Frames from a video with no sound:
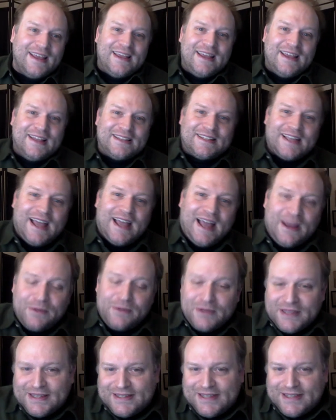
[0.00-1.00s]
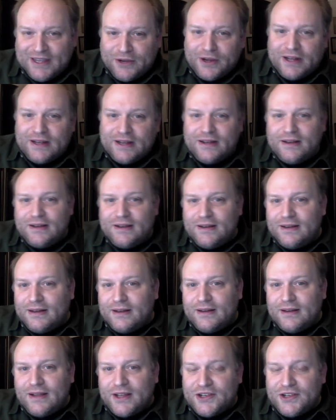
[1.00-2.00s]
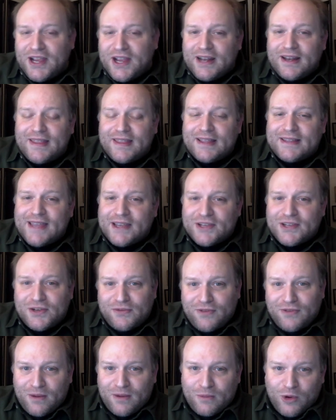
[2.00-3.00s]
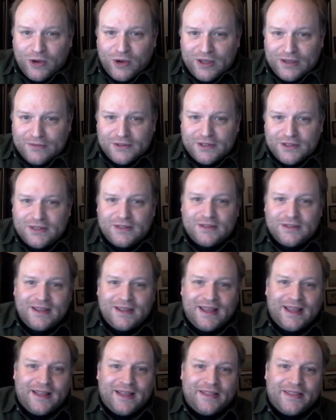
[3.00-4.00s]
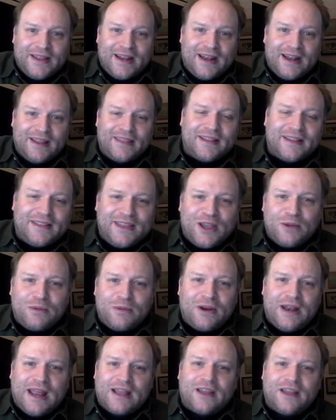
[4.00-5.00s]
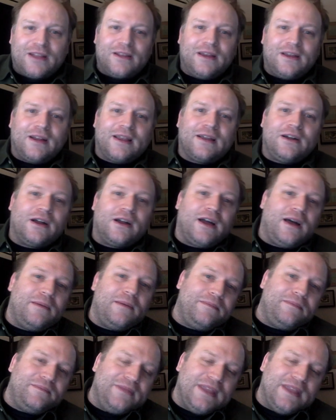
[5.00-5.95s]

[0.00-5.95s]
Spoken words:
is the guy with a secret agenda that's actually far more evil than anything Leo Barnett could cook up.